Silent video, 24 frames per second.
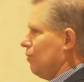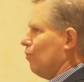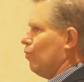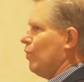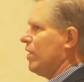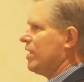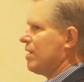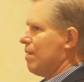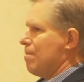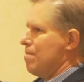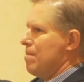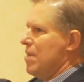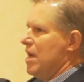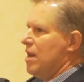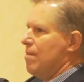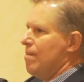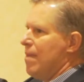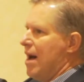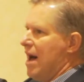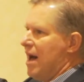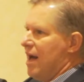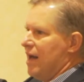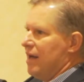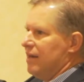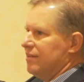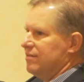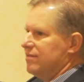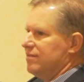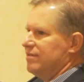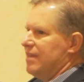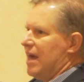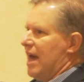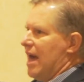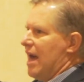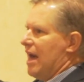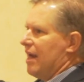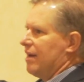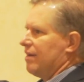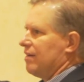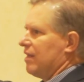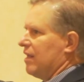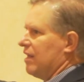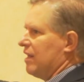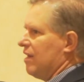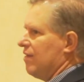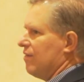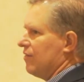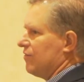we can minimize that
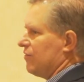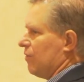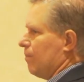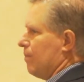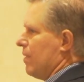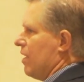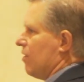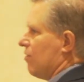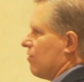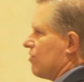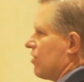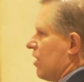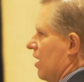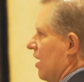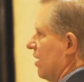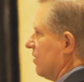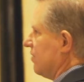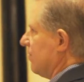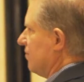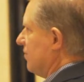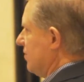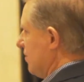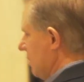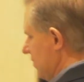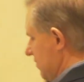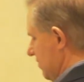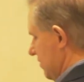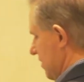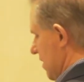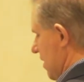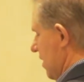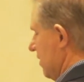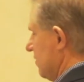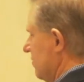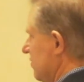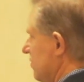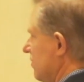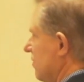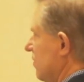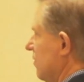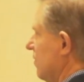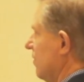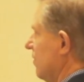and give us a better chance of success.